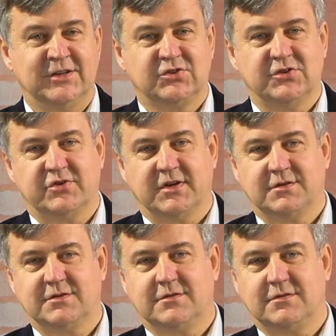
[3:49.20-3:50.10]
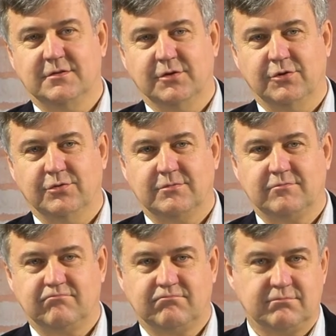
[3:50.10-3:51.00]
suggest new
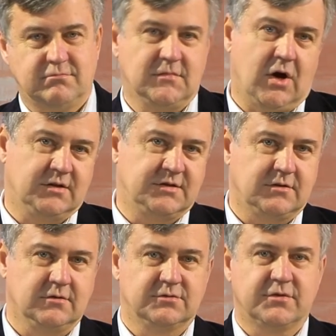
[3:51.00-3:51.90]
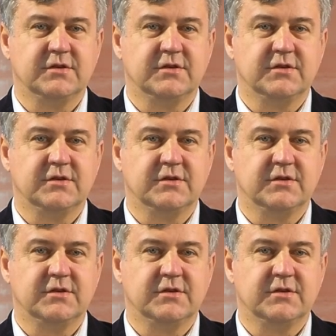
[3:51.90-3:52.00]
articles,